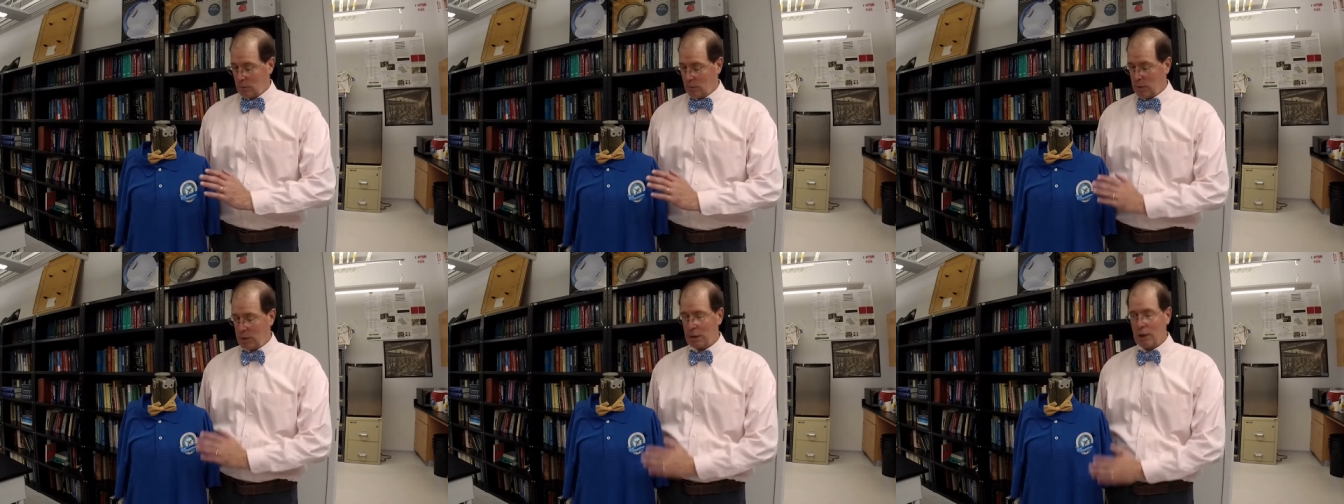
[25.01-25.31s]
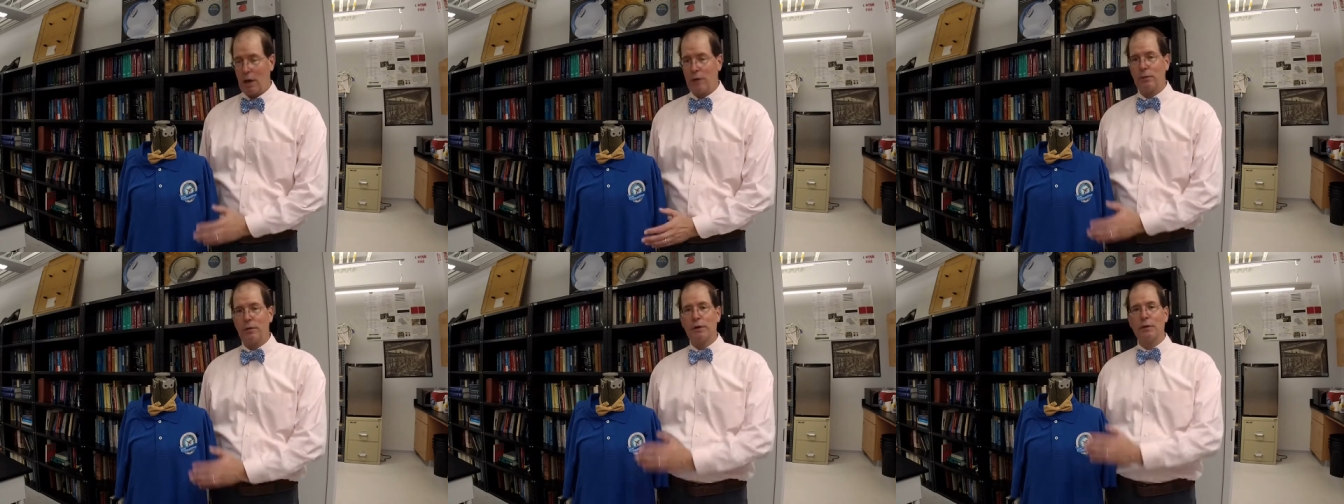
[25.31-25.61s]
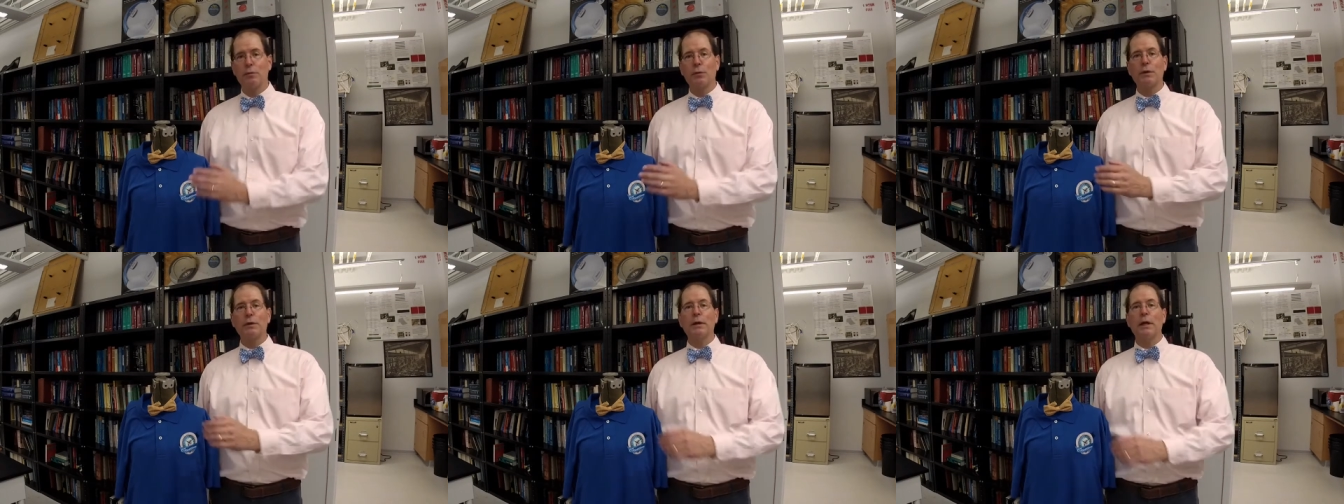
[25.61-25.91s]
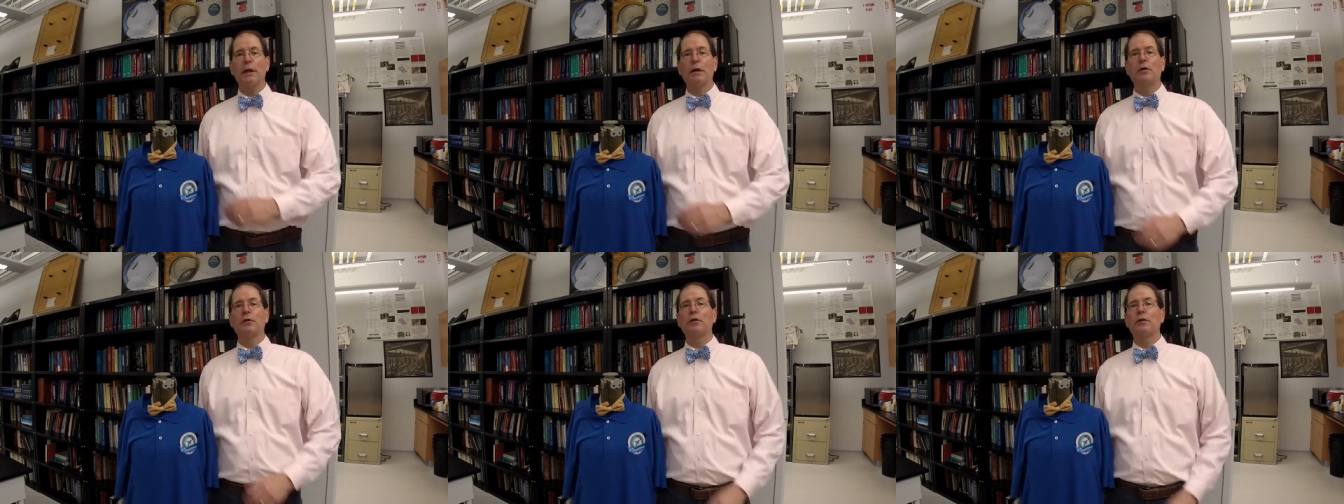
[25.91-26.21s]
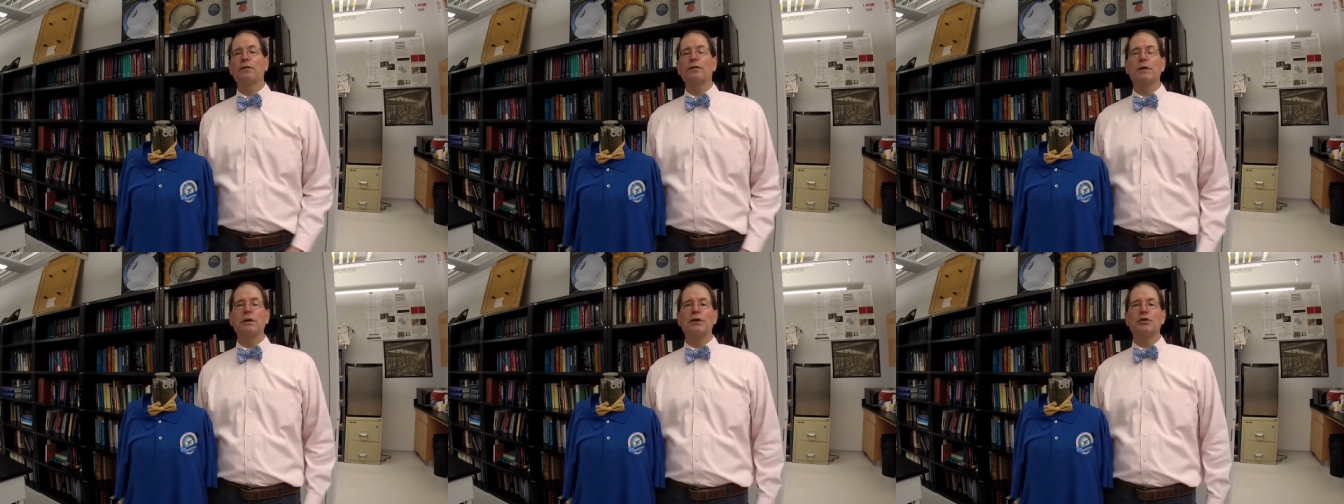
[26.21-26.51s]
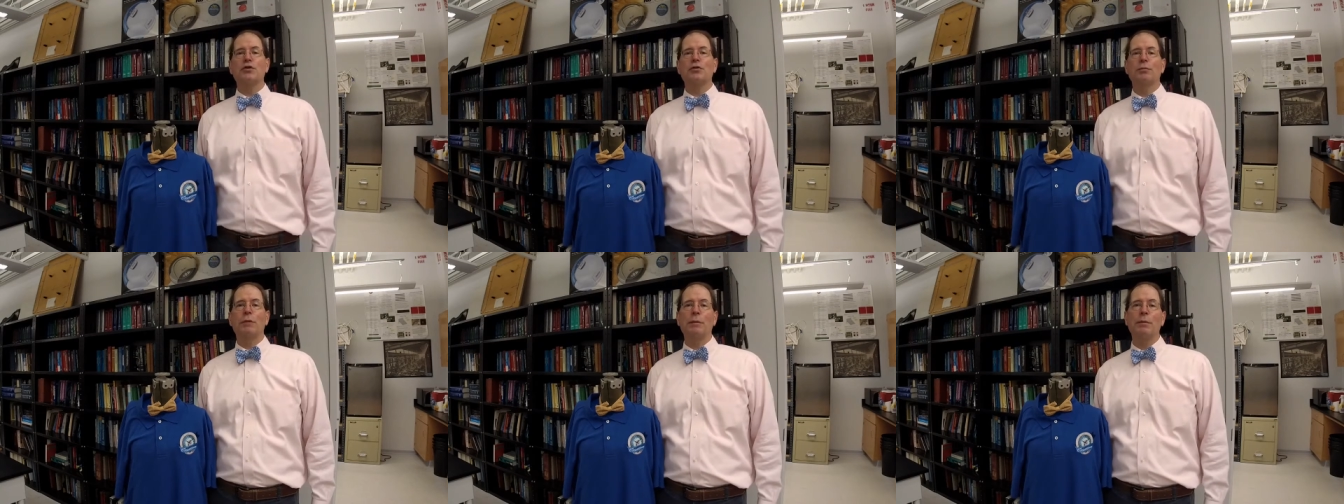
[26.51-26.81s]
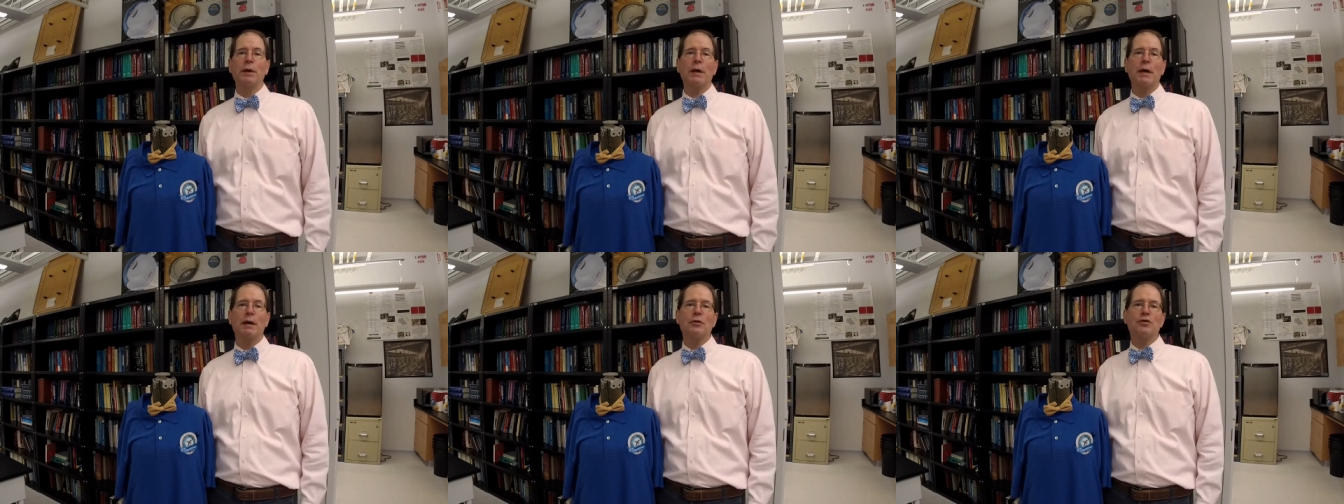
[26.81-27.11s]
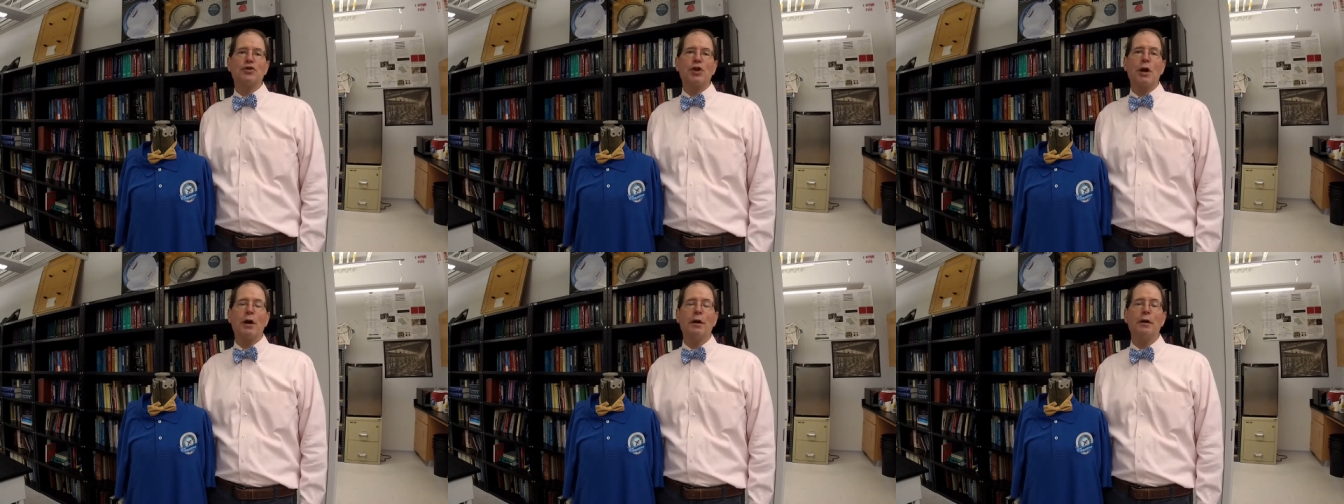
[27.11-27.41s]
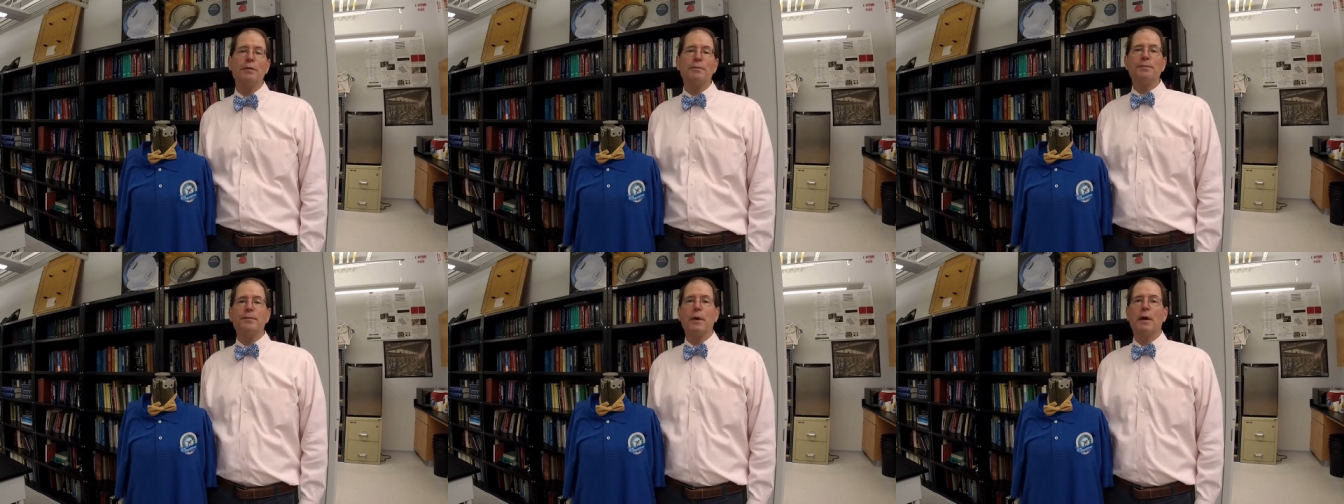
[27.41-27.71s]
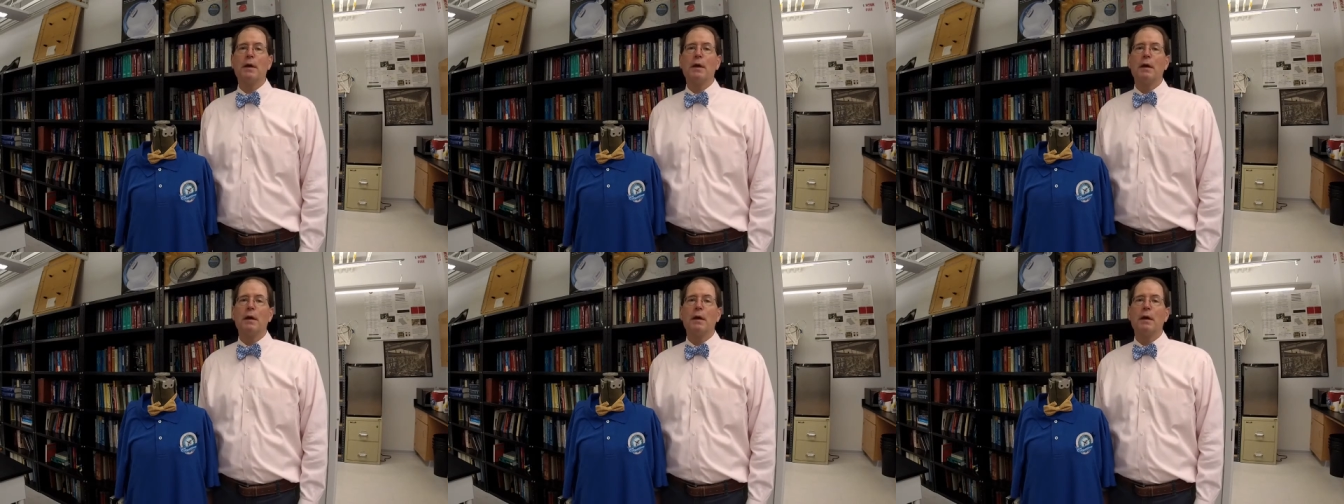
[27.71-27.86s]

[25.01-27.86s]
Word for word: We covered him with layers of tissue mimicking gel